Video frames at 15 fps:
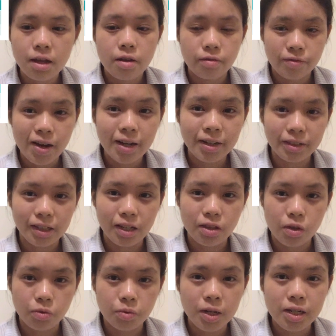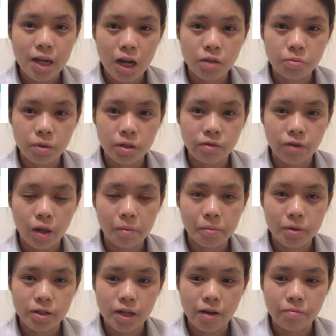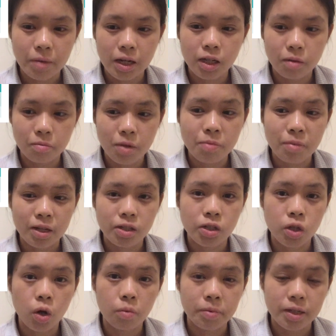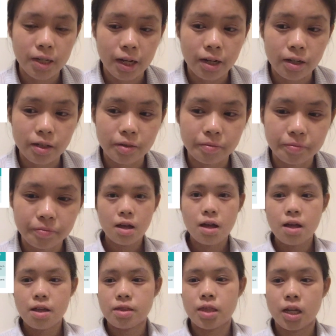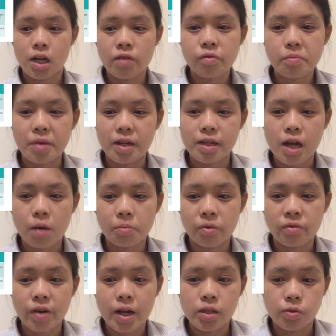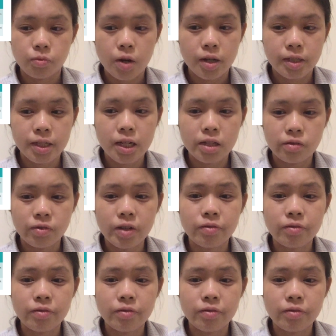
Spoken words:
Finally, the three dashboard developers have made commitments to open data. The government now provides raw CSV